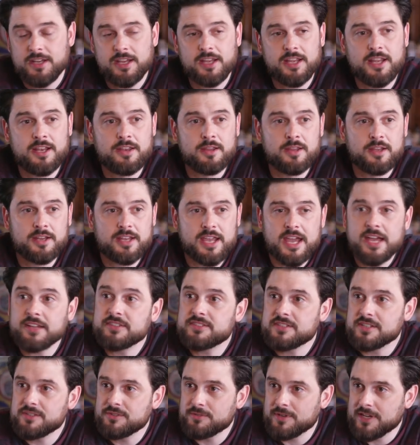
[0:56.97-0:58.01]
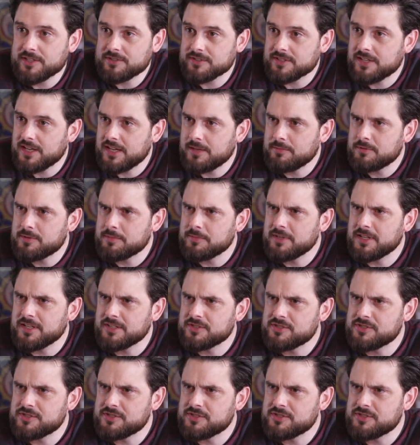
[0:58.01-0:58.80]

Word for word: and the casting director came to me,